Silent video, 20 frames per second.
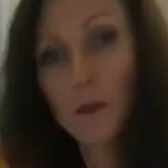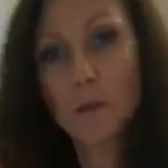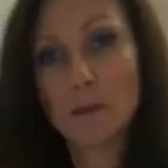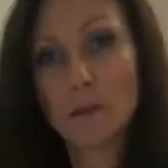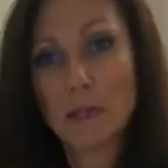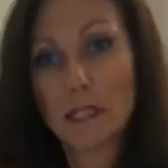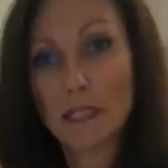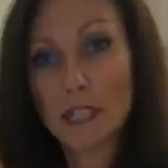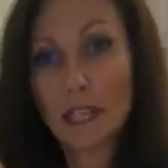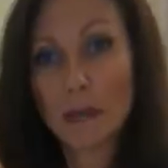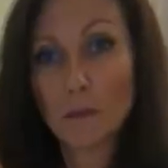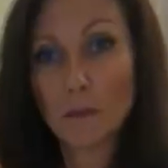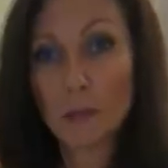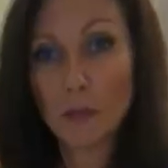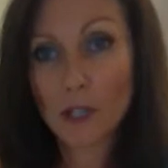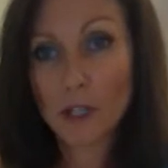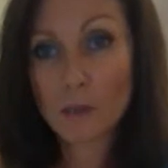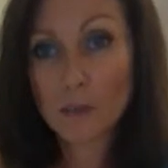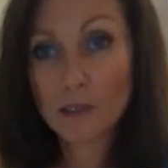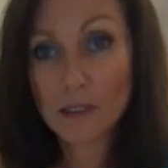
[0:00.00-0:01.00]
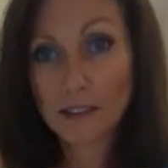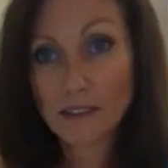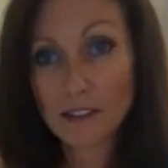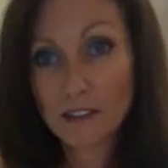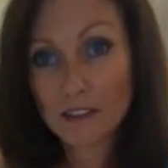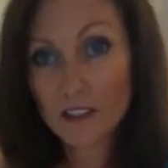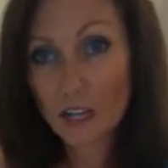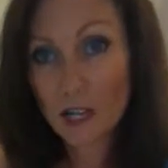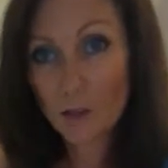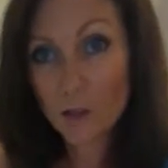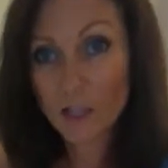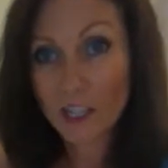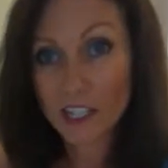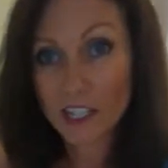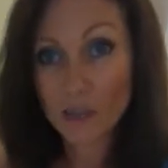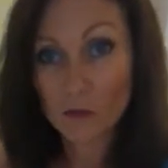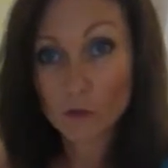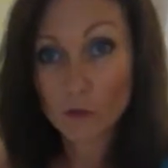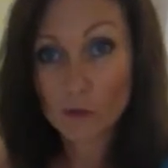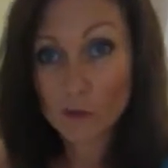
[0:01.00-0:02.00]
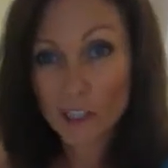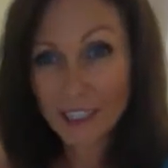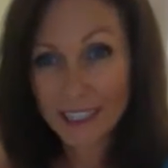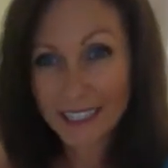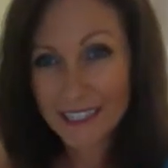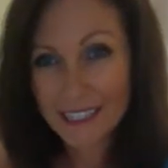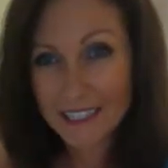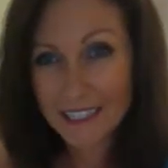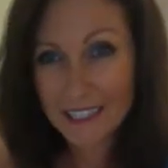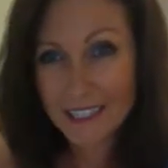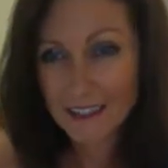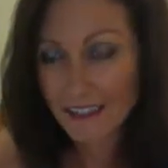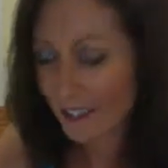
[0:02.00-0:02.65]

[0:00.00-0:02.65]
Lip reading: would be a bodybuilder type, where you can really see